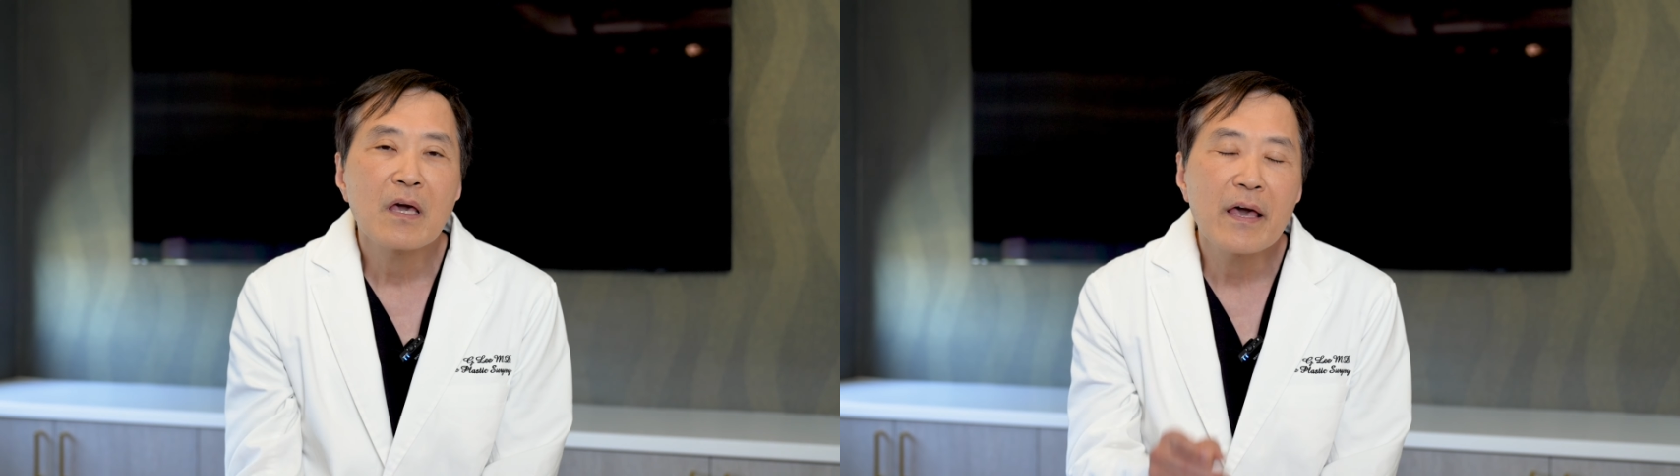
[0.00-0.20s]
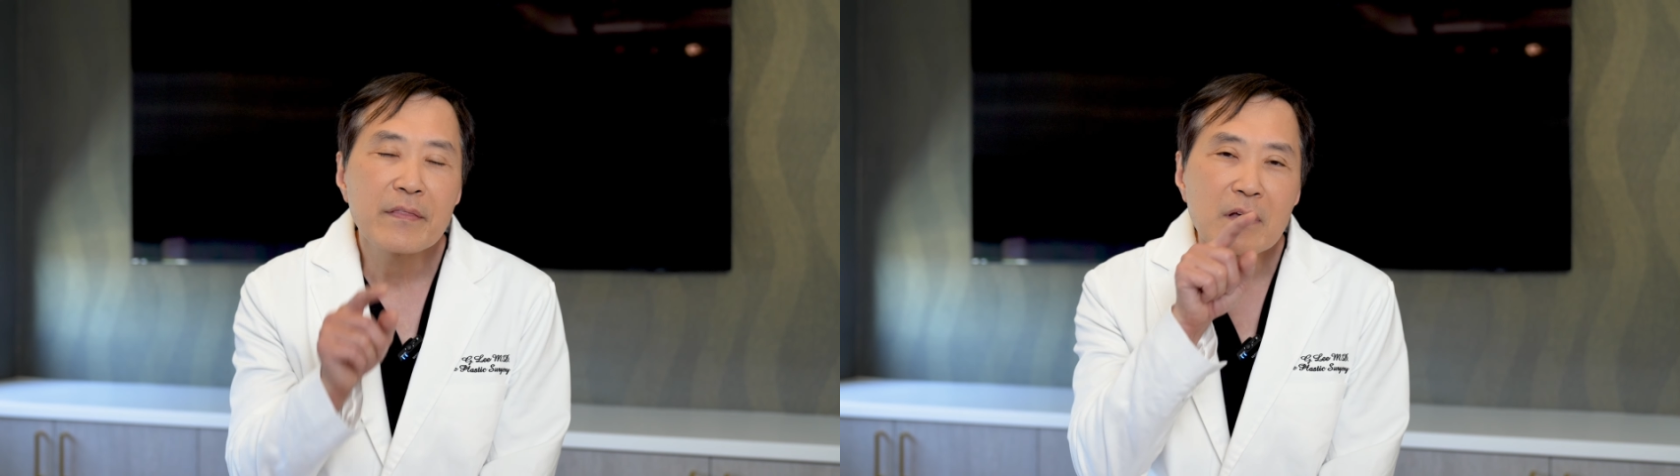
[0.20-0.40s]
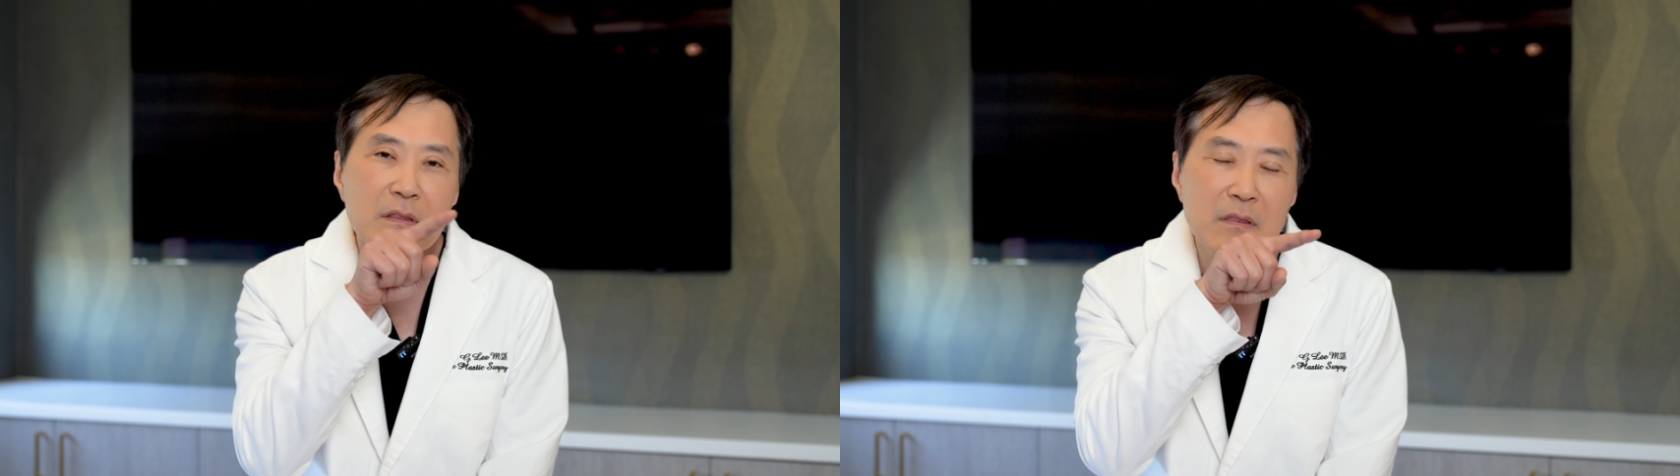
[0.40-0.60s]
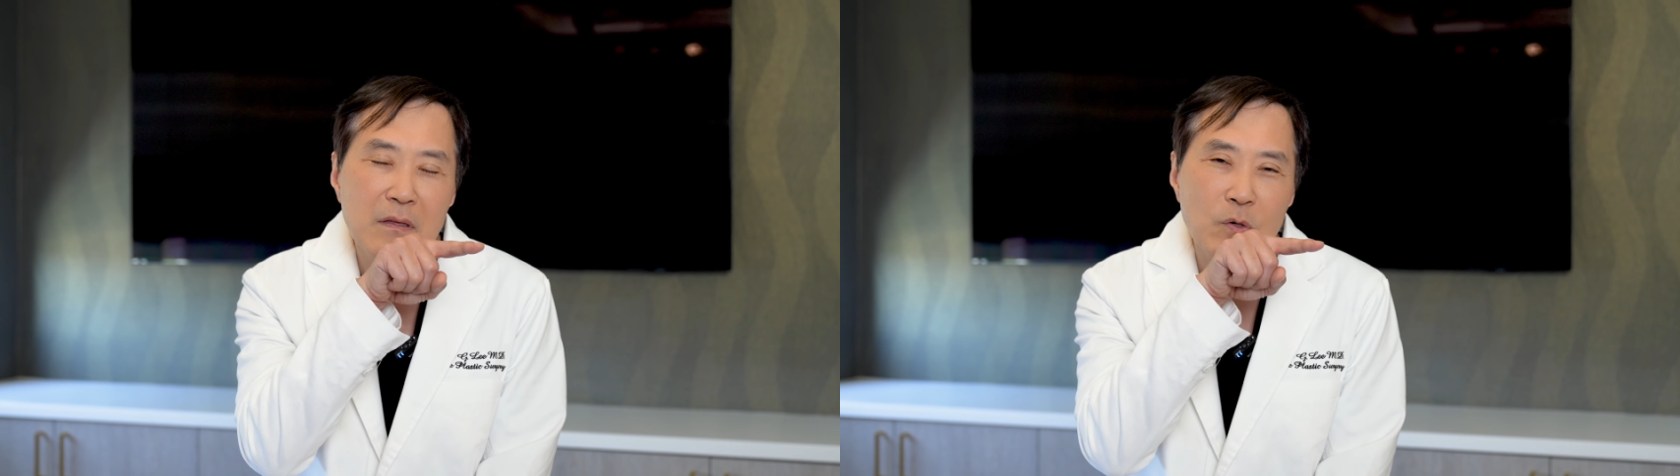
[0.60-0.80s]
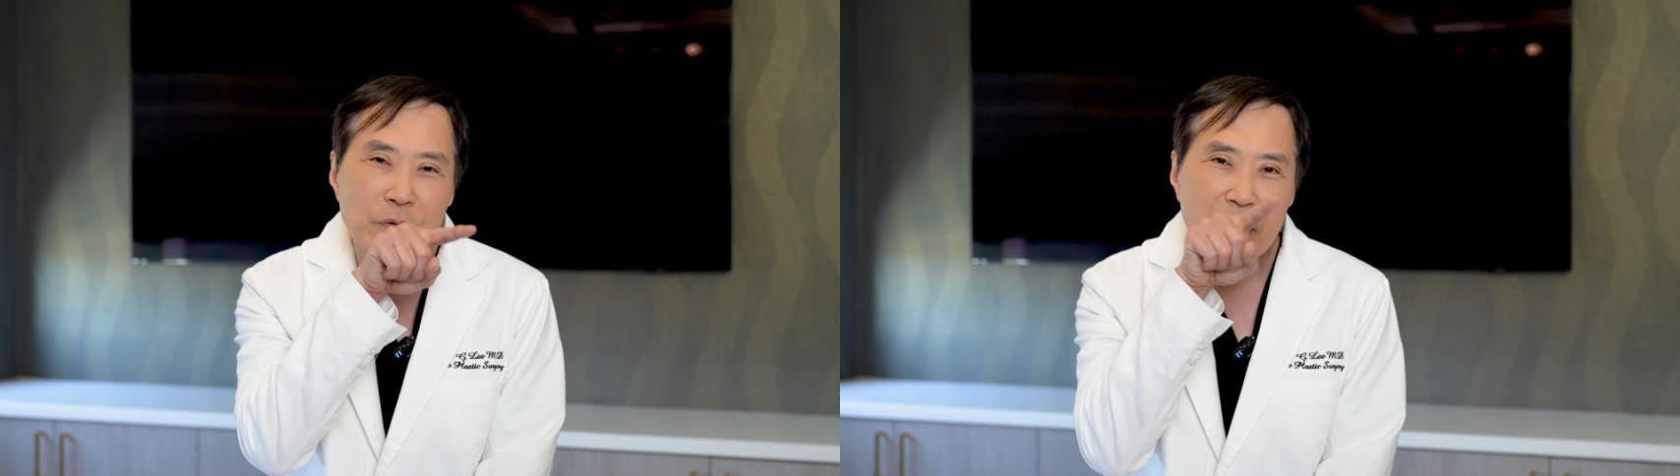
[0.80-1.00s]
And
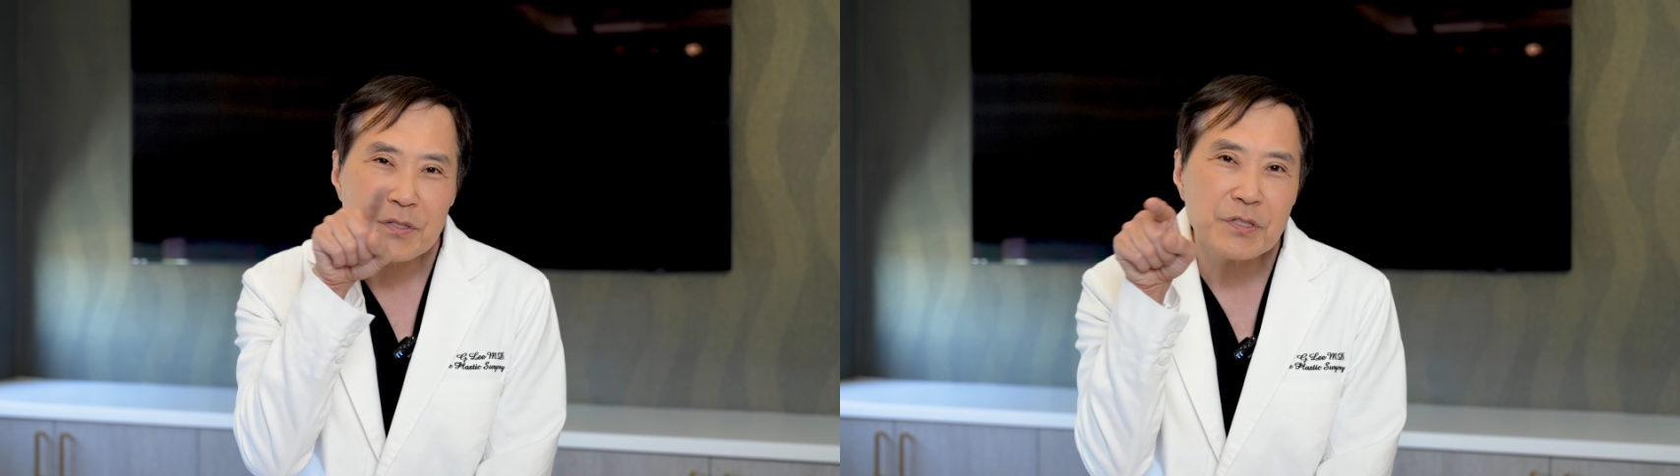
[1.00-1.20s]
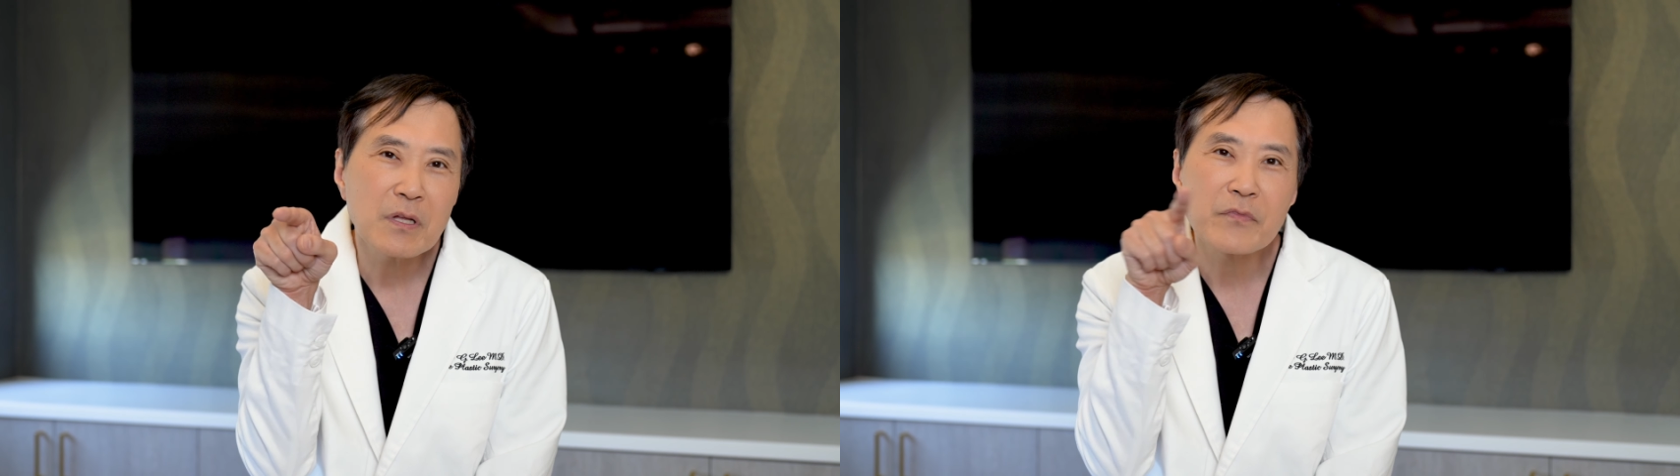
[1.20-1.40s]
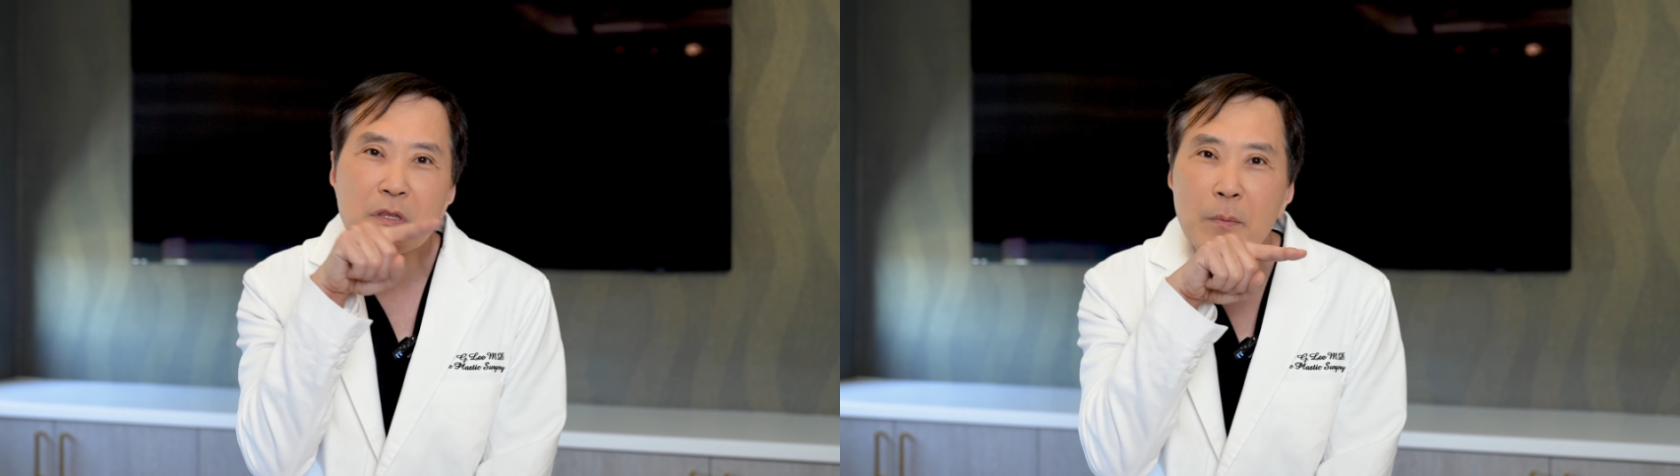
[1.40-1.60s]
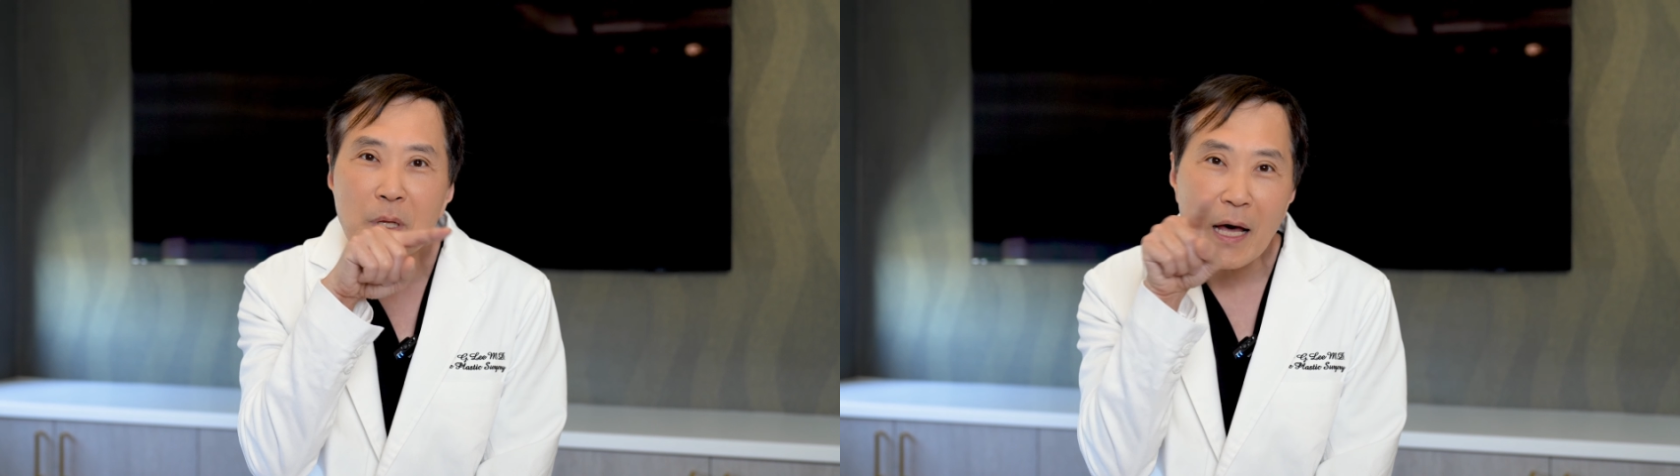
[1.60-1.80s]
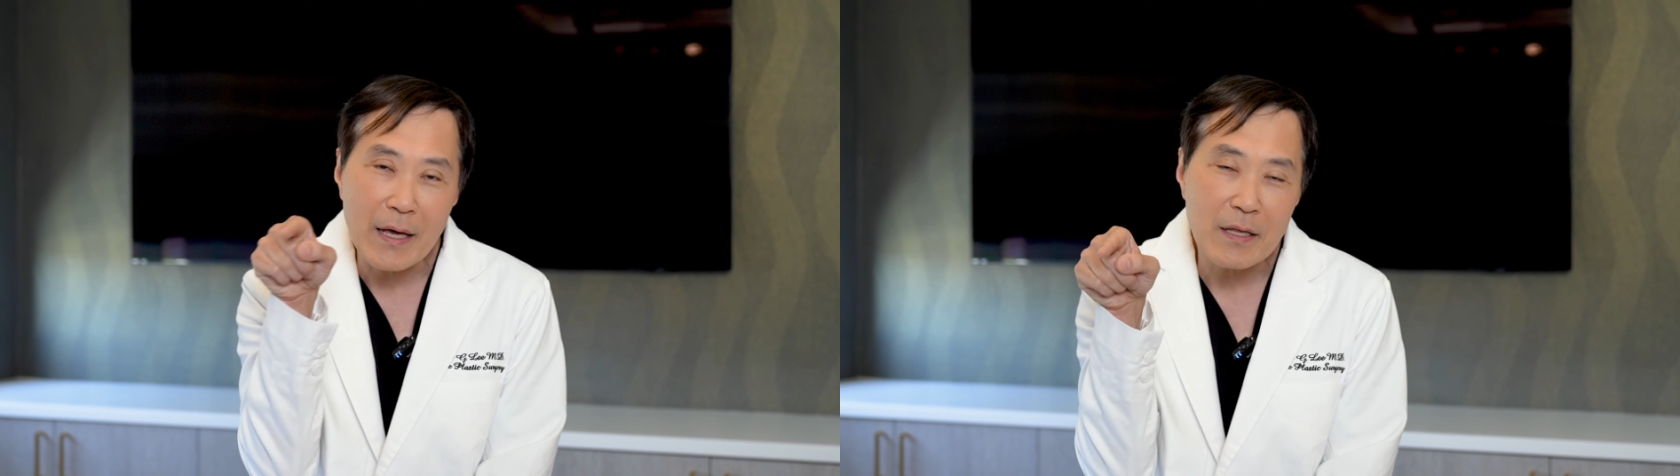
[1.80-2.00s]
creation of the
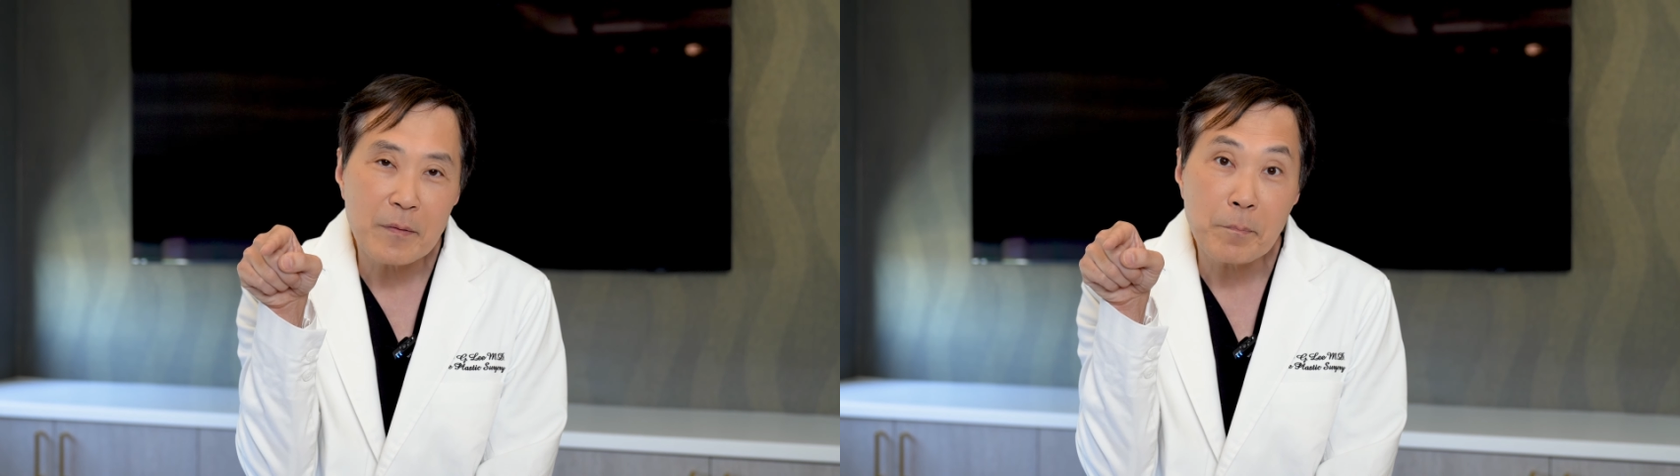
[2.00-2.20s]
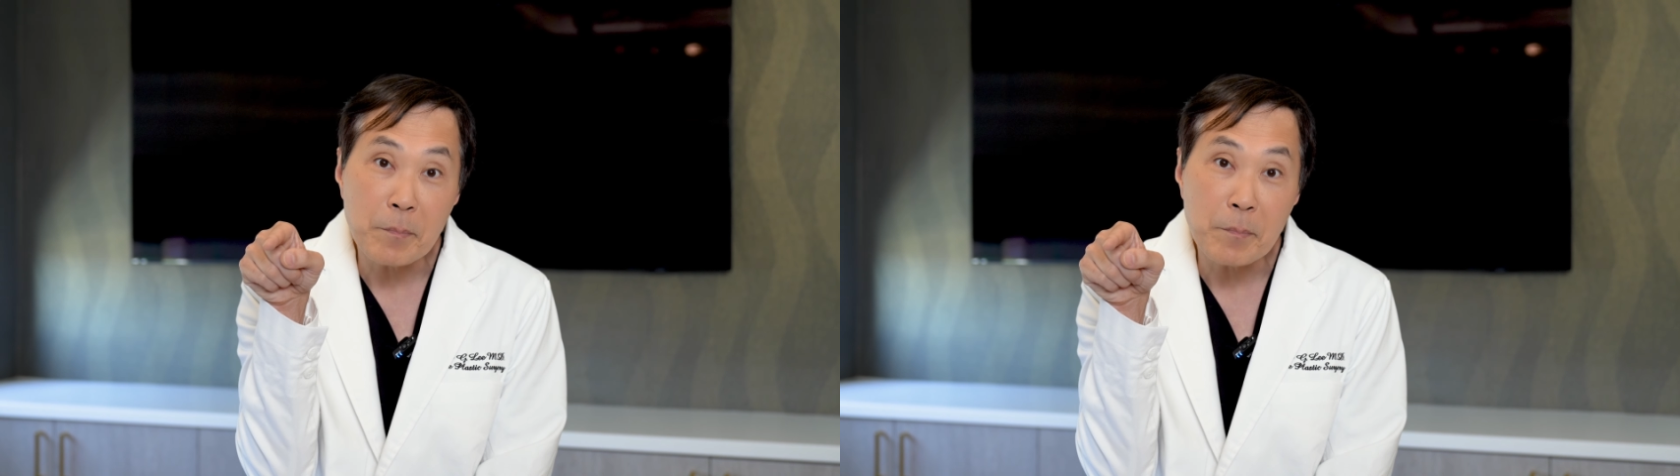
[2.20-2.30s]
double eyelid